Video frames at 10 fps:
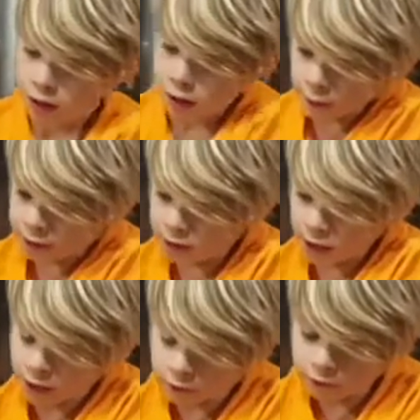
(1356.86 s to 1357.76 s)
This
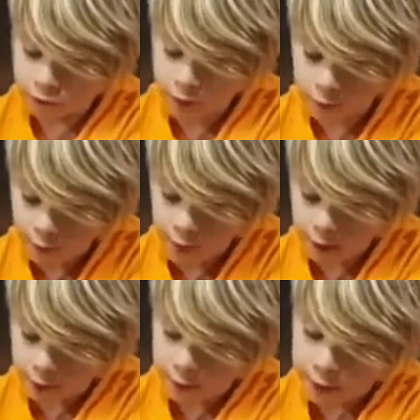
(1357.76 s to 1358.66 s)
one right
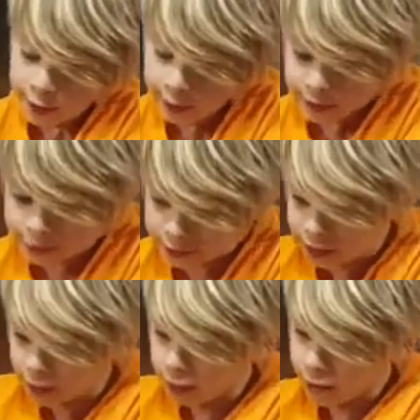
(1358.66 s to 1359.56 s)
here is
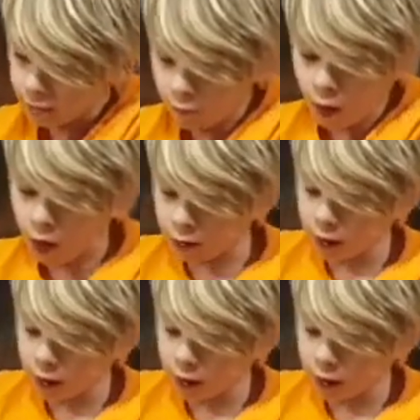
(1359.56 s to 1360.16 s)
sitting in water.